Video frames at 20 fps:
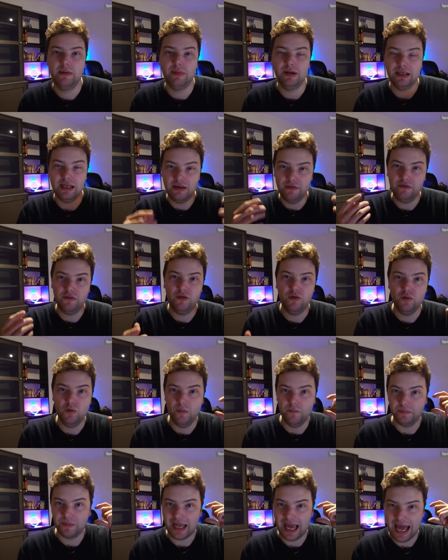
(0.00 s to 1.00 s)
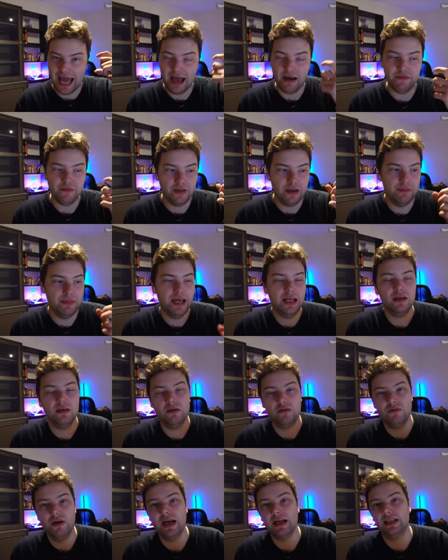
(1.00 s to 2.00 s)
But if you have them in
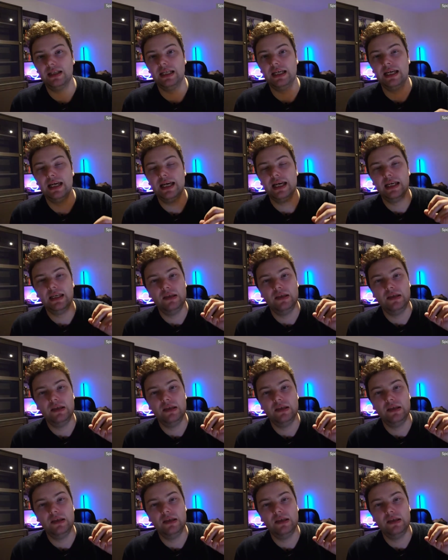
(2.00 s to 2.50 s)
correctly,